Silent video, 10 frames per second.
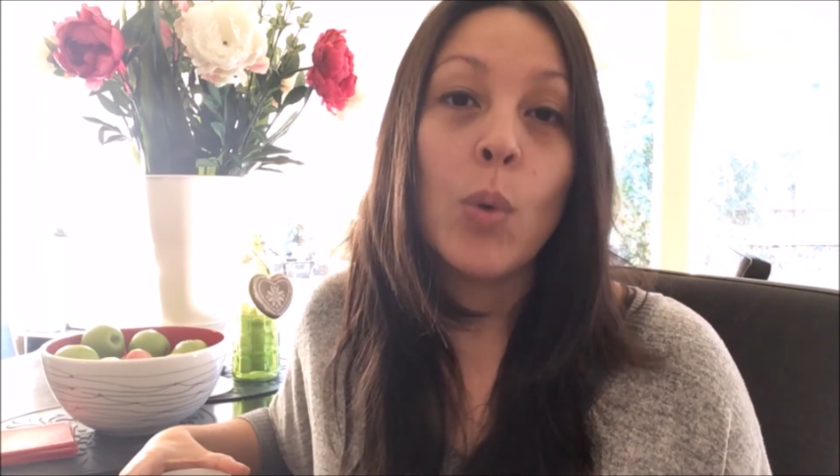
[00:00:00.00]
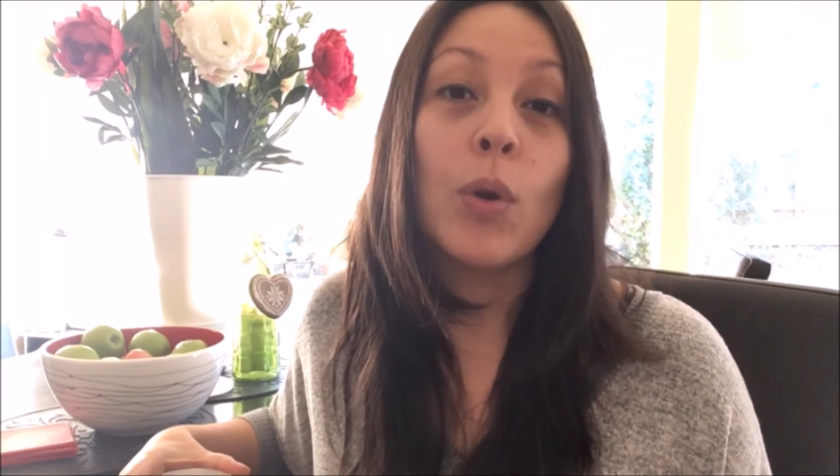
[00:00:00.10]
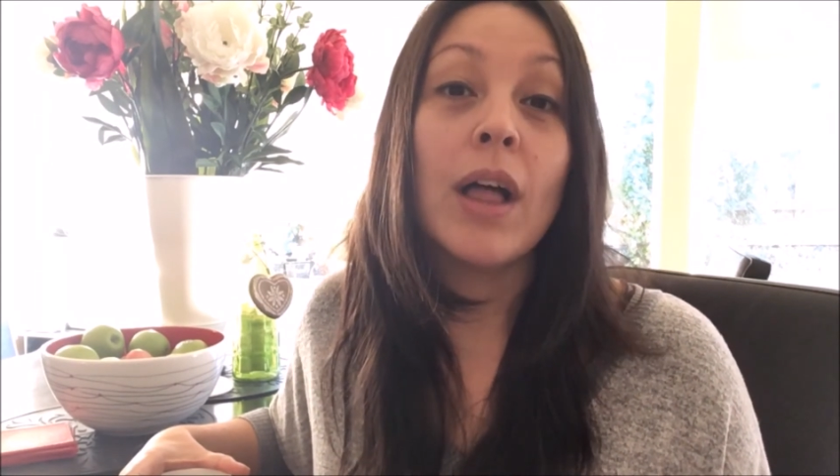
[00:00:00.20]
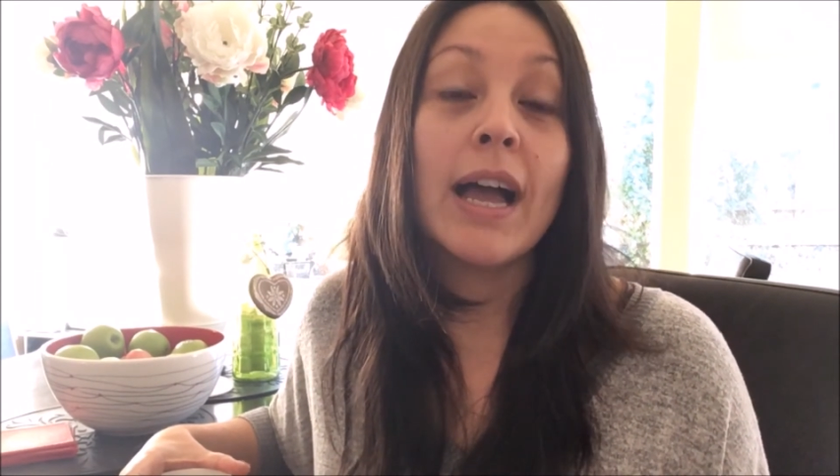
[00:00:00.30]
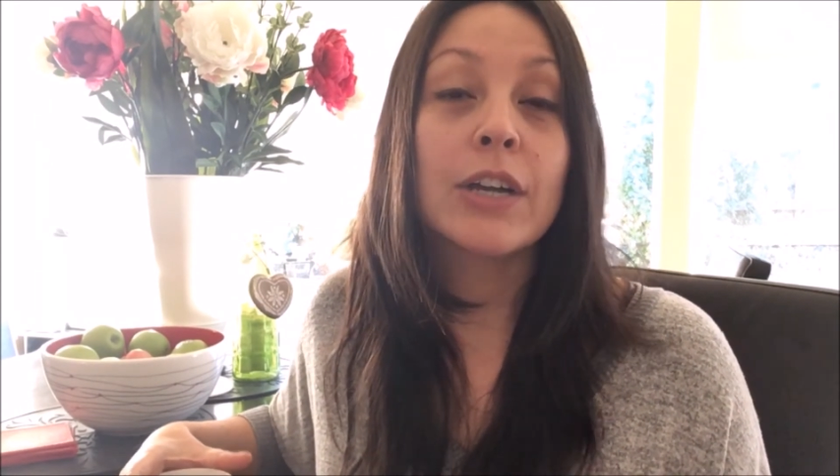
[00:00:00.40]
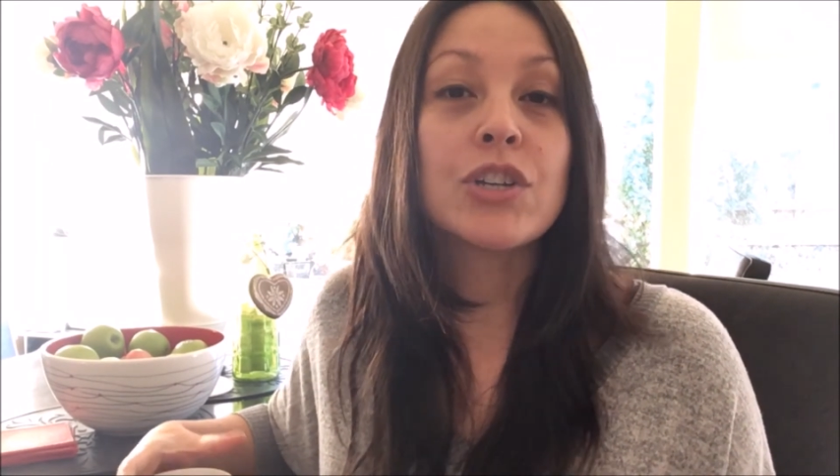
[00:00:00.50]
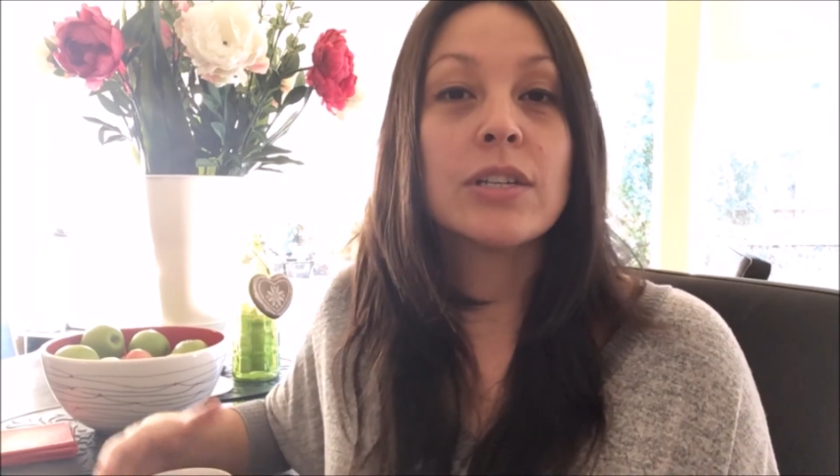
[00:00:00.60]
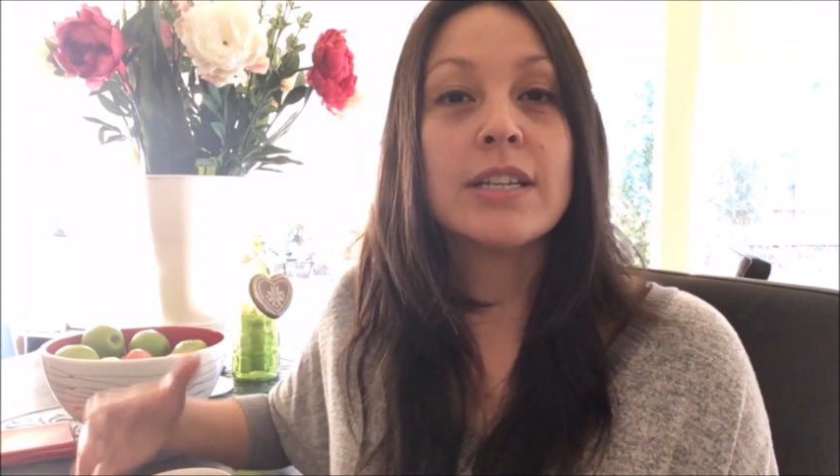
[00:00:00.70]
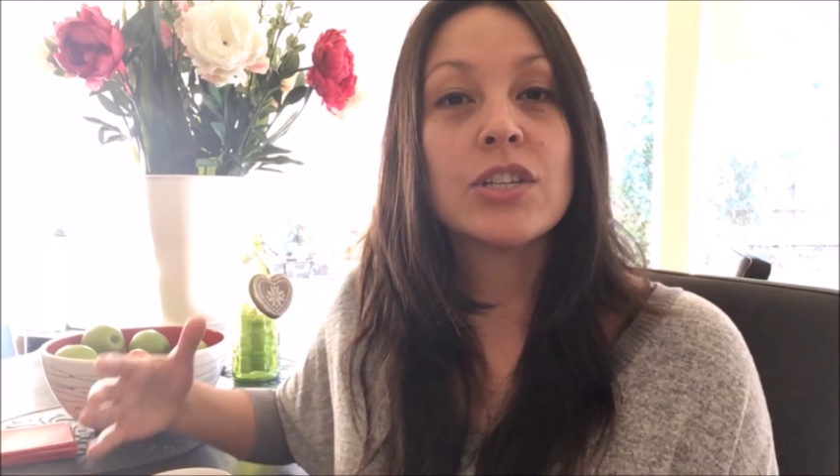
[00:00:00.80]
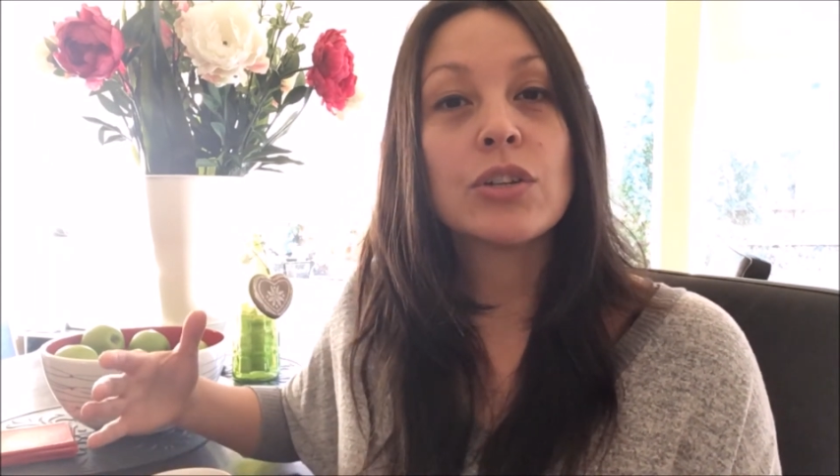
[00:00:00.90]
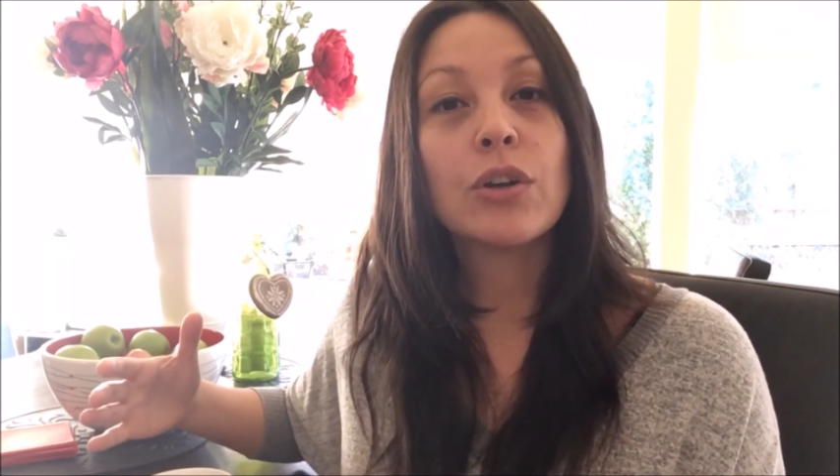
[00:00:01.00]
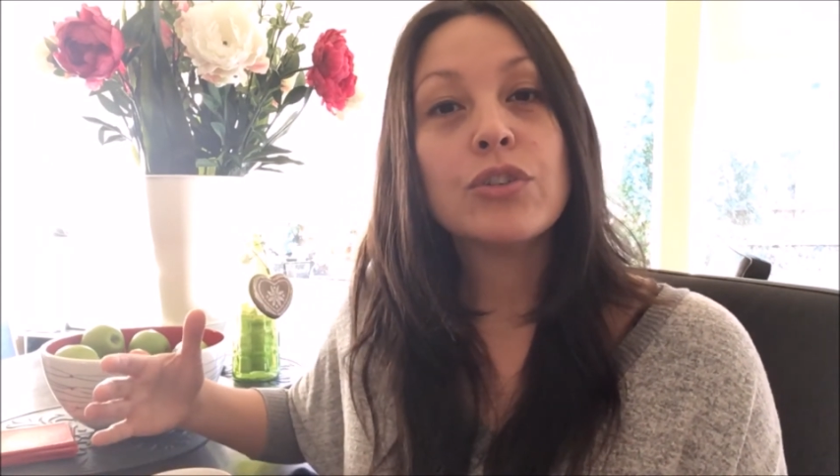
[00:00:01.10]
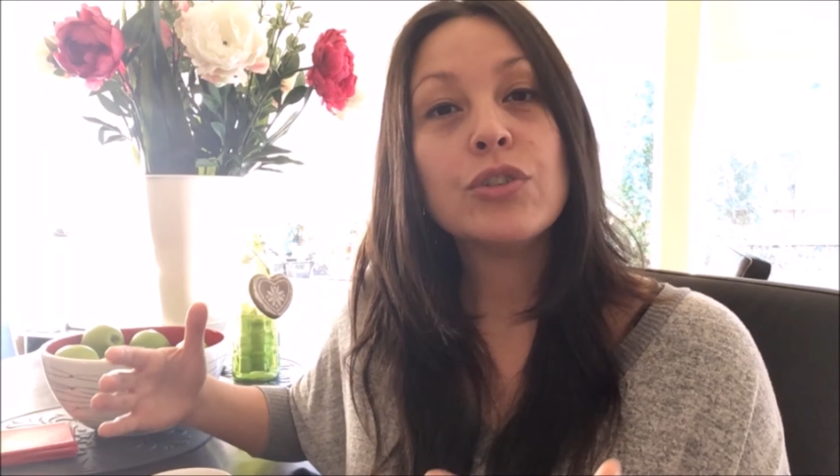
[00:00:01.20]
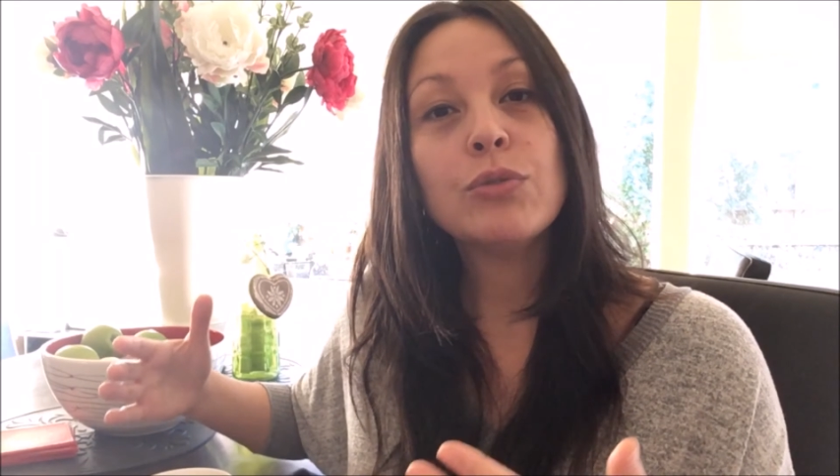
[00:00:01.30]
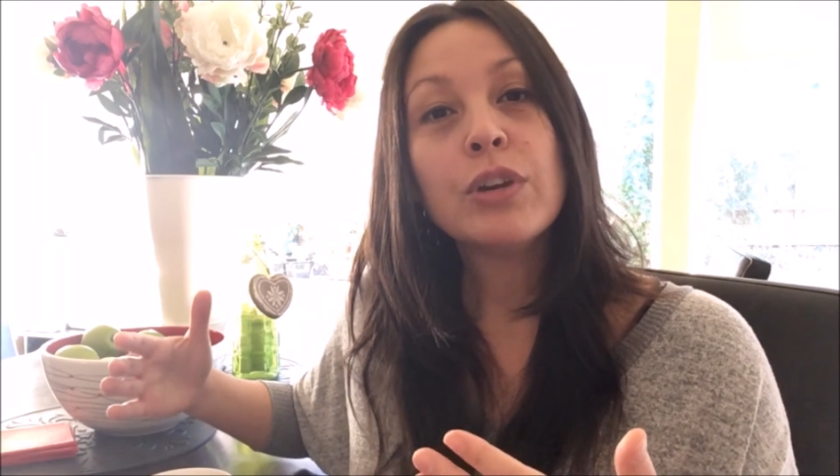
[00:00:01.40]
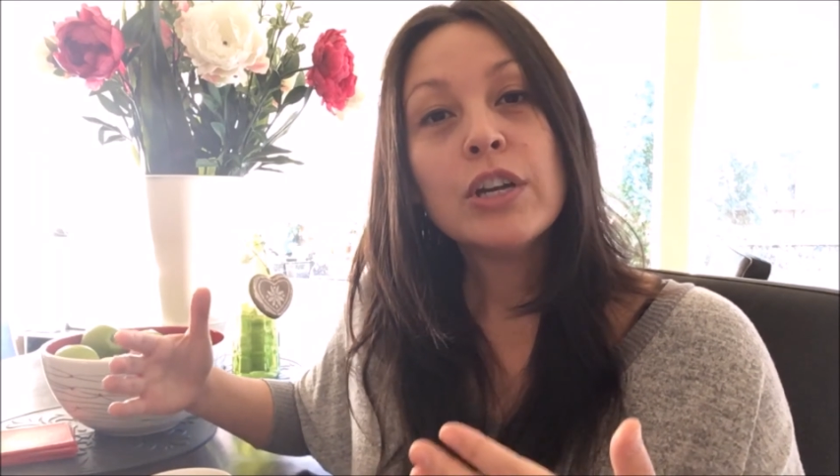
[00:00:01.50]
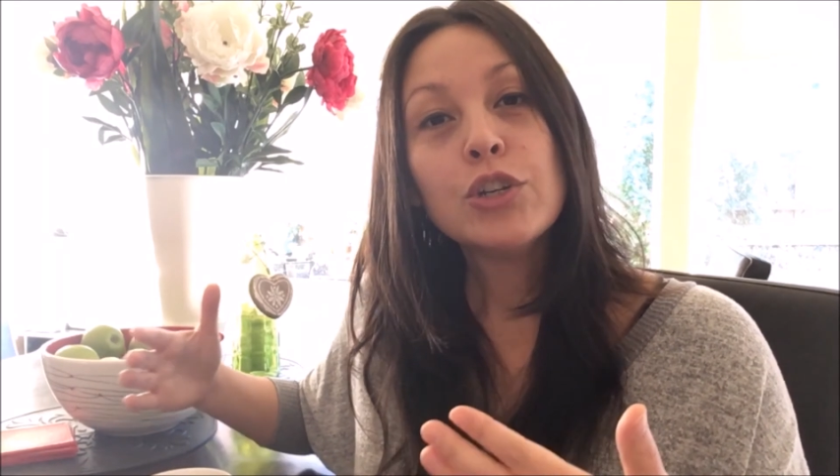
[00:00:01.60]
will actually start to